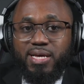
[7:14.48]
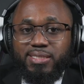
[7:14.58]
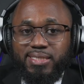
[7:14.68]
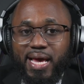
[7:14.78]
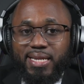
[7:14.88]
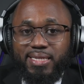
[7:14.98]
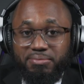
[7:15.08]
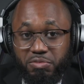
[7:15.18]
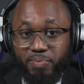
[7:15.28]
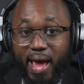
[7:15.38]
set
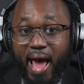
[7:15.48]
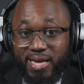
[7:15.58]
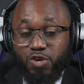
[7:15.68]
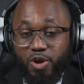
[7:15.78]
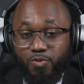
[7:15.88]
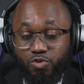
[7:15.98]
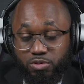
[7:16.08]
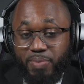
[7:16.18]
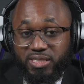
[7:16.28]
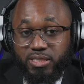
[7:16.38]
as
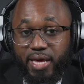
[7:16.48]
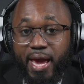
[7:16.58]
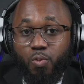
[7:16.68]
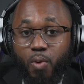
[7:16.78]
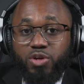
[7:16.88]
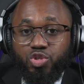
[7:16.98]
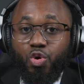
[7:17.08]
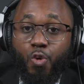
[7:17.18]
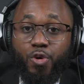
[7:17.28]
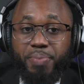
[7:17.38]
basically a router
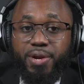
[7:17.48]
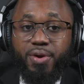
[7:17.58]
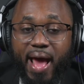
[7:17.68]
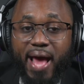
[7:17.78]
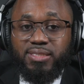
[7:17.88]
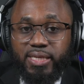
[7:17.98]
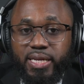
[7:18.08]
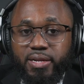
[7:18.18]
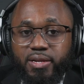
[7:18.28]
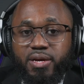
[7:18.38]
or repeater as
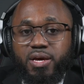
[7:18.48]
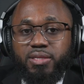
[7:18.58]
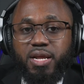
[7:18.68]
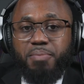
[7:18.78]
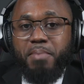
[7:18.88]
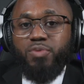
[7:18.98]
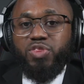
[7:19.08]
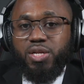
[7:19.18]
needed. Then mount the